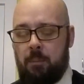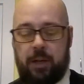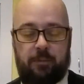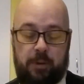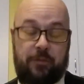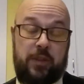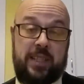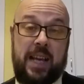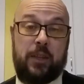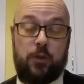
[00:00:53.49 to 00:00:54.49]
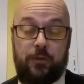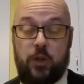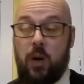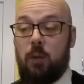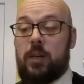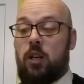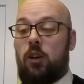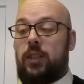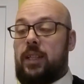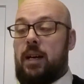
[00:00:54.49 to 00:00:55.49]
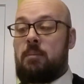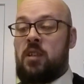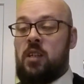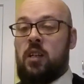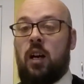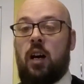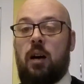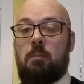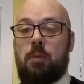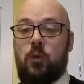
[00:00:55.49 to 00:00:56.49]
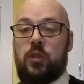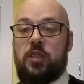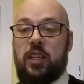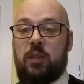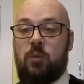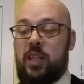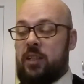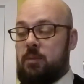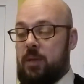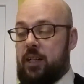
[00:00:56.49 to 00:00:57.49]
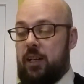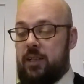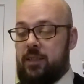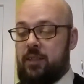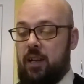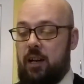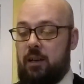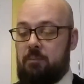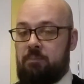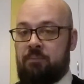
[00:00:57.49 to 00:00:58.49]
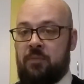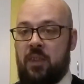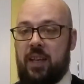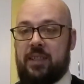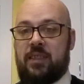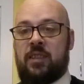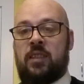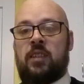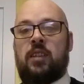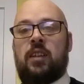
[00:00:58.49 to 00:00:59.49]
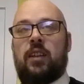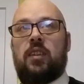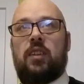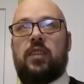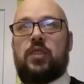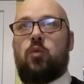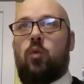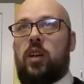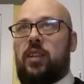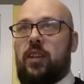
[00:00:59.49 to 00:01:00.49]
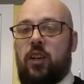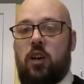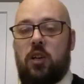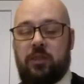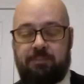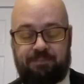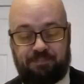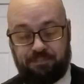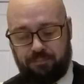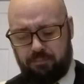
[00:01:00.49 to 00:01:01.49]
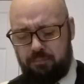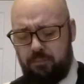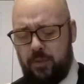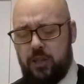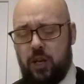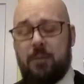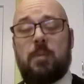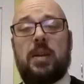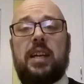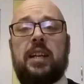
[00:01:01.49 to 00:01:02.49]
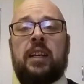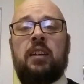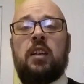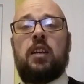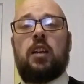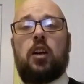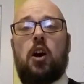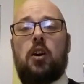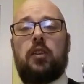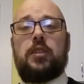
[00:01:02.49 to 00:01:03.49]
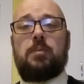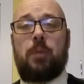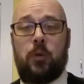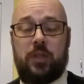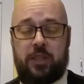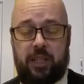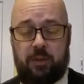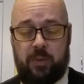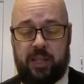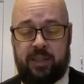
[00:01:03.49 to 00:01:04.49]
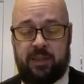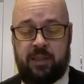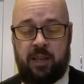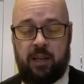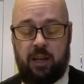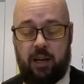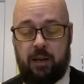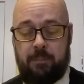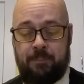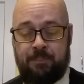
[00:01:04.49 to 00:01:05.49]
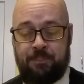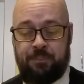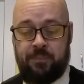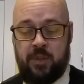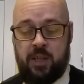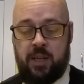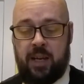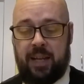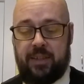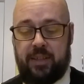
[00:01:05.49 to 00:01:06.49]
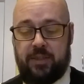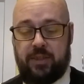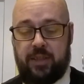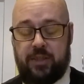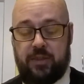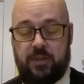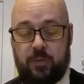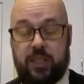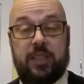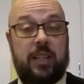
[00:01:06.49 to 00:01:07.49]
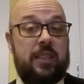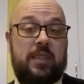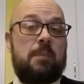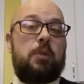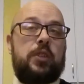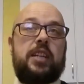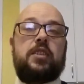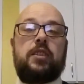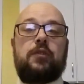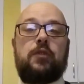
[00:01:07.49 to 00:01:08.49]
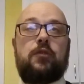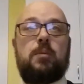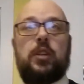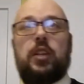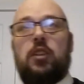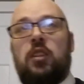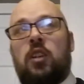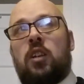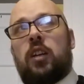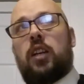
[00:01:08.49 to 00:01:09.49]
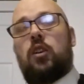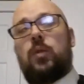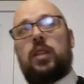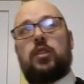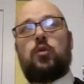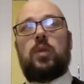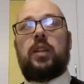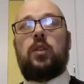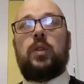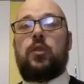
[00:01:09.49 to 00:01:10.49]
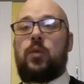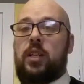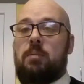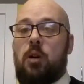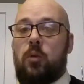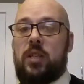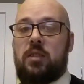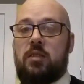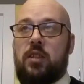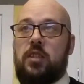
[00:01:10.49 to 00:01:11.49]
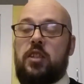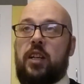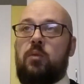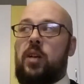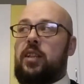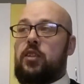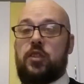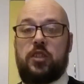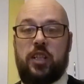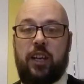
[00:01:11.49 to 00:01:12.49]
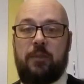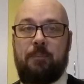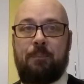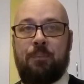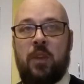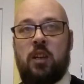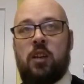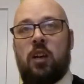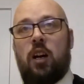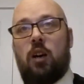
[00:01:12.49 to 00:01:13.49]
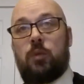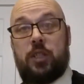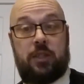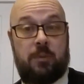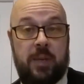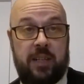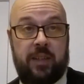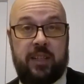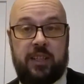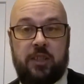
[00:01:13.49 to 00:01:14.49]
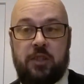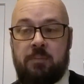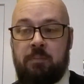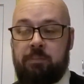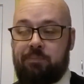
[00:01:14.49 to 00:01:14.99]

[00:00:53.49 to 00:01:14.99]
But for the sake of the review, I'll be calling them boneless chicken wings because that's what they're called. So I'm going to be eating Karla's boneless chicken wings. And there's which is a simple dish if you're familiar. You know, there's really only three components to the chicken wing. There's the chicken, which is the meat of the dish.